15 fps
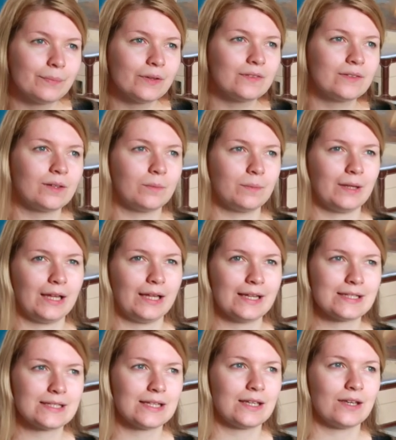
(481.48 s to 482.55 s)

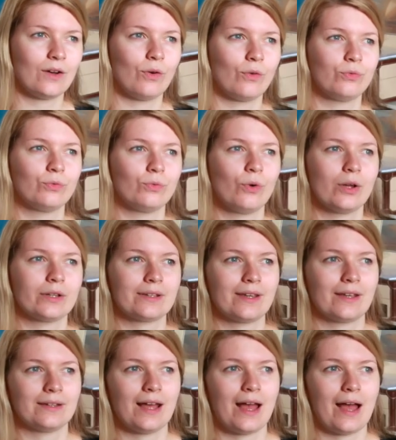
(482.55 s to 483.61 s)
possibility of what
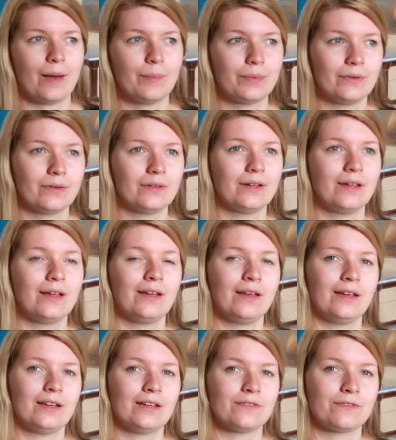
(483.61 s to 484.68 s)
can happen
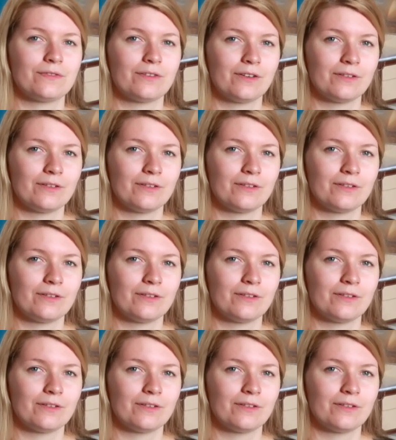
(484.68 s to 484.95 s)
if